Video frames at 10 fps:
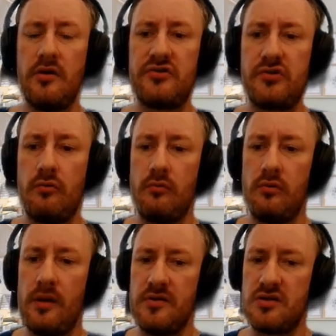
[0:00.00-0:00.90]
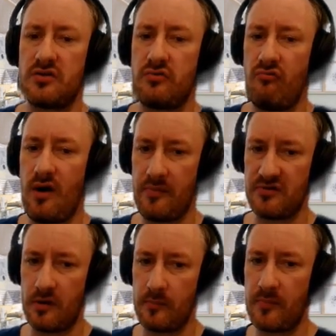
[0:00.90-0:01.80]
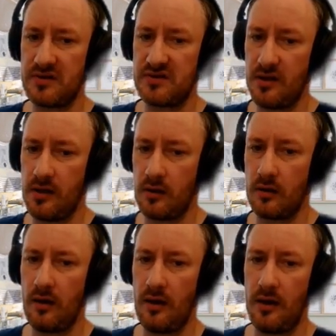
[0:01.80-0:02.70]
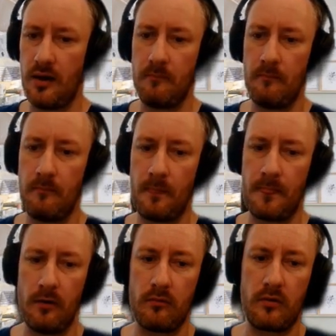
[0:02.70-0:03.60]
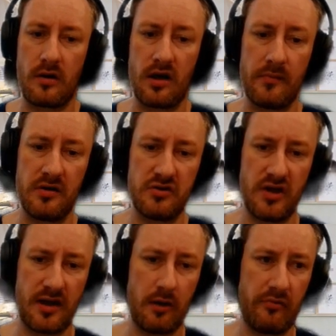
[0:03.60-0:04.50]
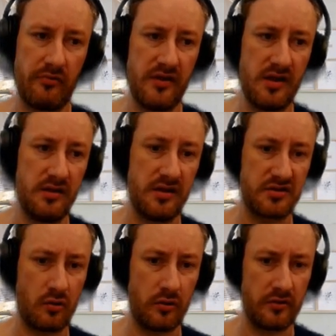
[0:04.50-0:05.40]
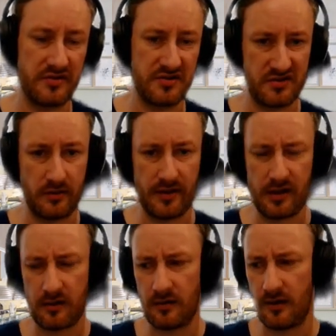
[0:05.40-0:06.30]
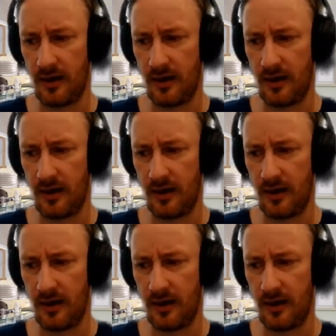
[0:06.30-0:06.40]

So let me just wrap this up by saying, come and check out the Discord. This is the link.